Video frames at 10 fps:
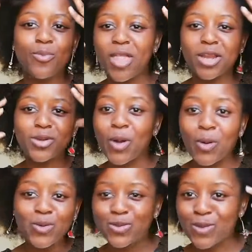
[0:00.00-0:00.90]

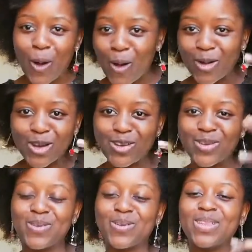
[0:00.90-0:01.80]
goes on, you
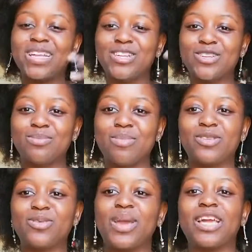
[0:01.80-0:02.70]
know, that just makes your
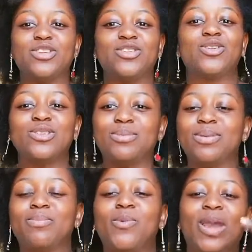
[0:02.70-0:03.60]
hair just look a bit
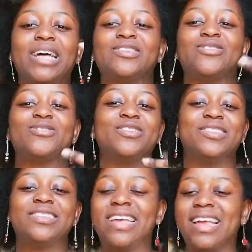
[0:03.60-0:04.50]
more lustrous
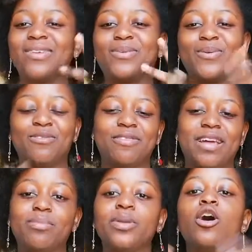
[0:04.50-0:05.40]
and all of that.
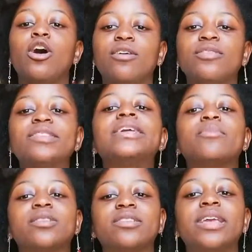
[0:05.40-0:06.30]
But obviously, I'm
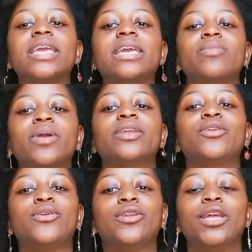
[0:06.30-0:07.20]
not saying keep your hair
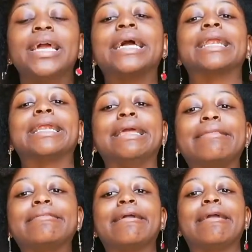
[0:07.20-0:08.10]
dirty, clean
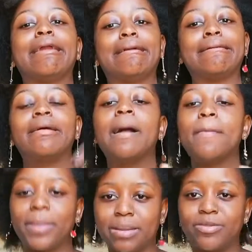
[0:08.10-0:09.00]
the hair,
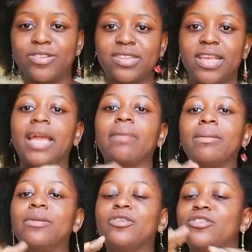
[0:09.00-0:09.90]
but I'm just saying maybe
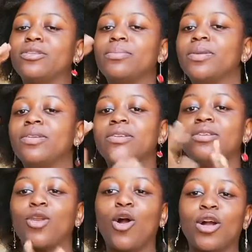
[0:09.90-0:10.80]
just a bit
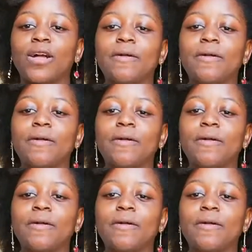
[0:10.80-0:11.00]
longer.